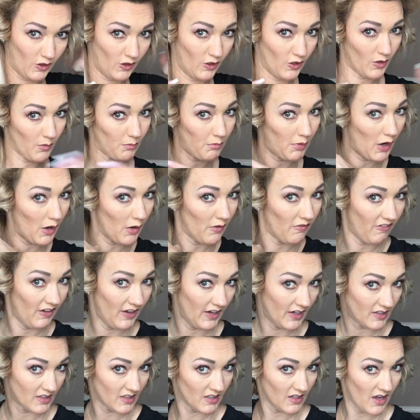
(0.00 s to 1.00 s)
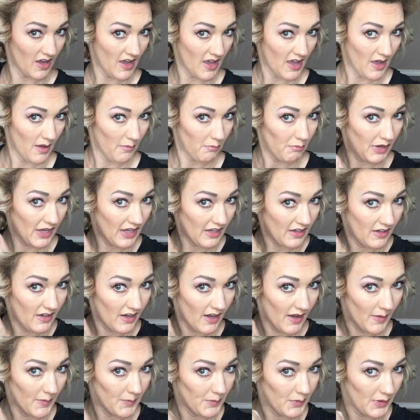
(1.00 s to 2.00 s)
or look perfect pinned
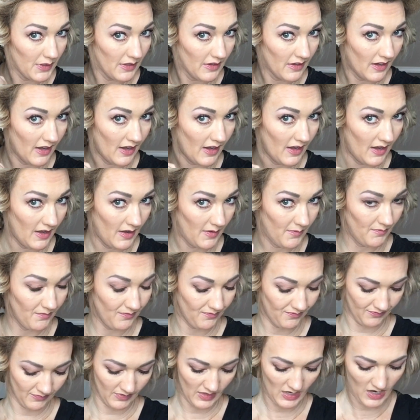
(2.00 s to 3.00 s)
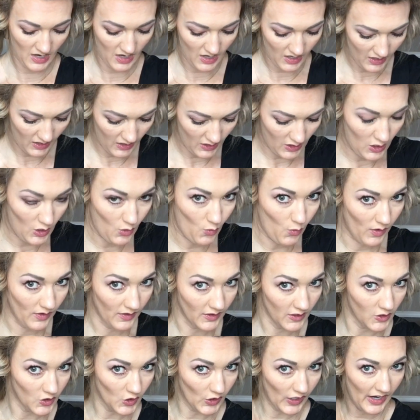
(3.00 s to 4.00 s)
up. You
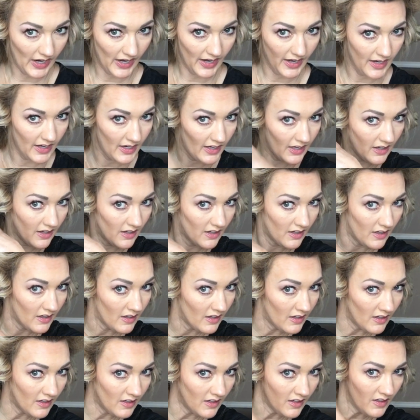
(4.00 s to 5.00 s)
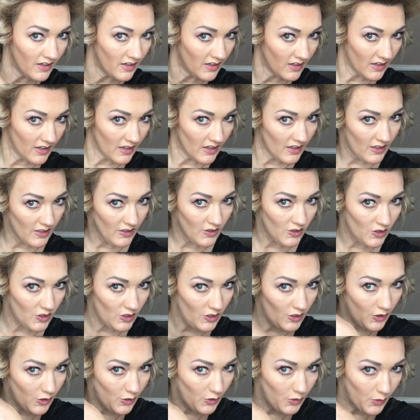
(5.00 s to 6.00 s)
want to try
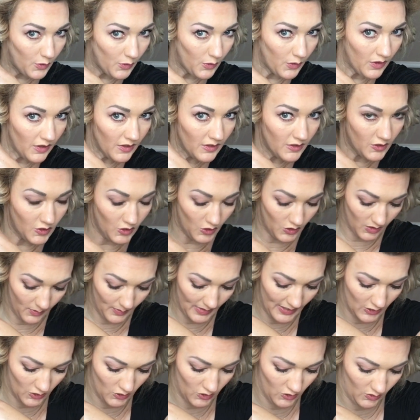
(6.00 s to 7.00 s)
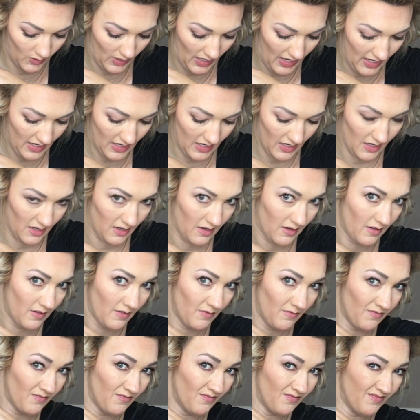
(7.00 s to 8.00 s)
to do the best you can,
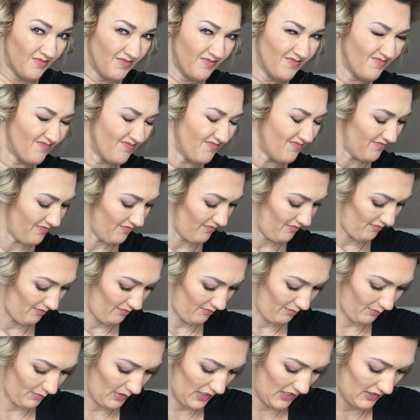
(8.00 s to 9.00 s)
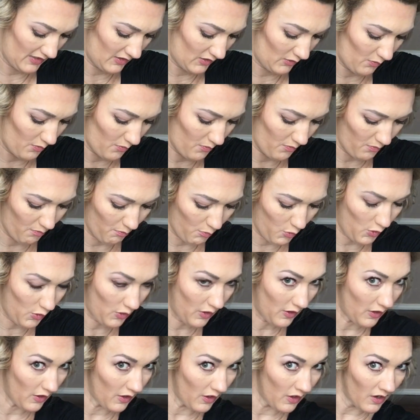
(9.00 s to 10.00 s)
but it's
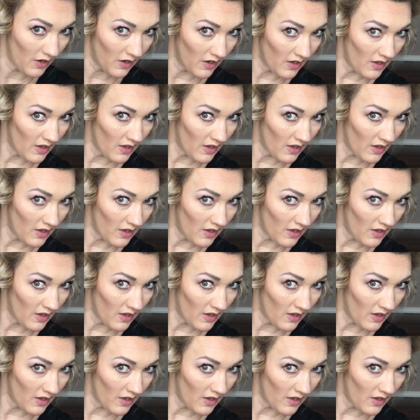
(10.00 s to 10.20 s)
more